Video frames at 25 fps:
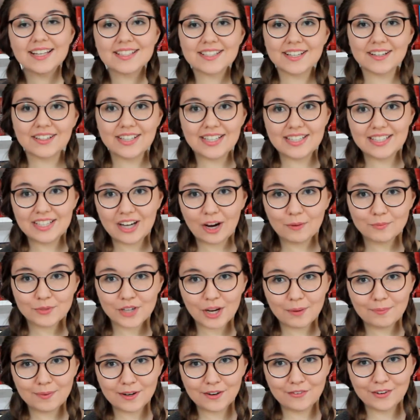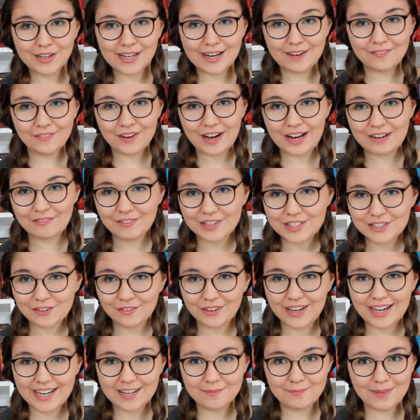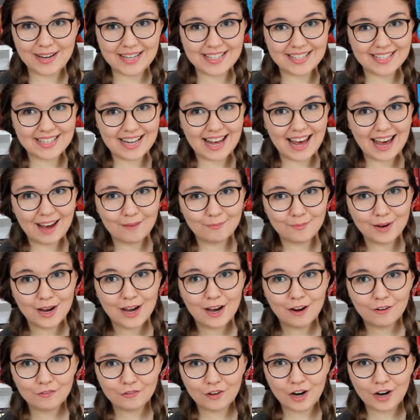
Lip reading: So the TomeTopple readathon was created by Sam